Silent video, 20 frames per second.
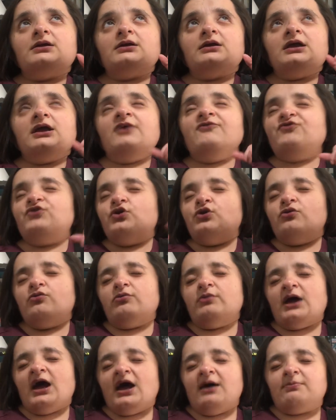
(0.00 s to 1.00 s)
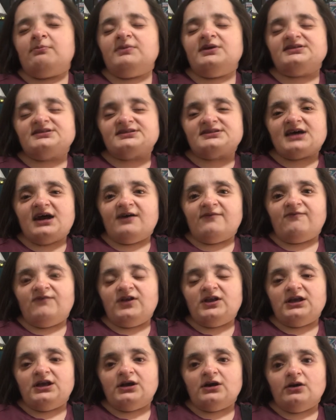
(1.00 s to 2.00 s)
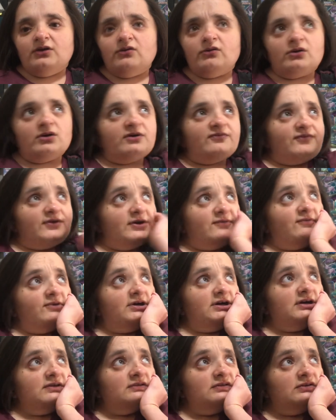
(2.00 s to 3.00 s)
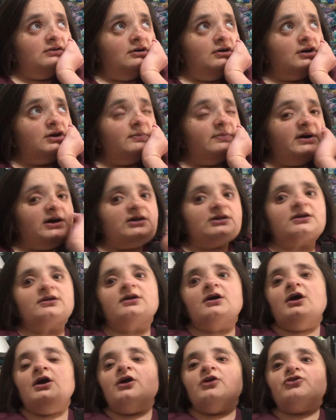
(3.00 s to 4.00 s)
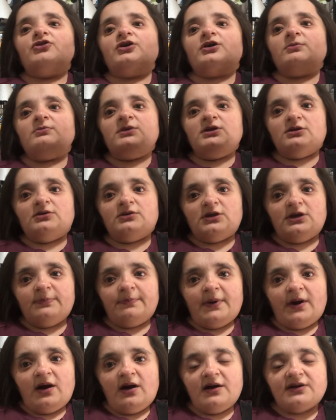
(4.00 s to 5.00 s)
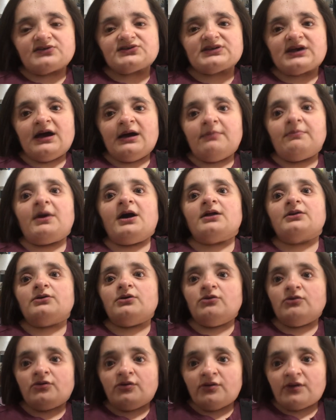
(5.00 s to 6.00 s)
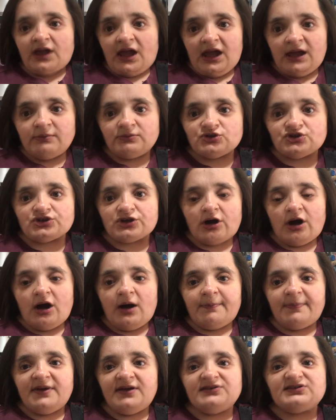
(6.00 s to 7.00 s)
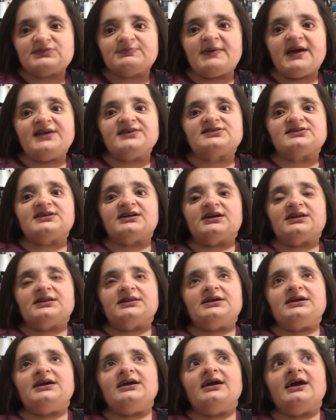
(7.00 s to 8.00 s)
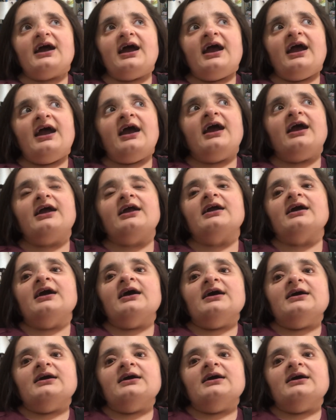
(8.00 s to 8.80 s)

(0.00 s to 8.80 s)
if you had missed that video, or if I forgot to talk about it, the community box at my local game shop is basically a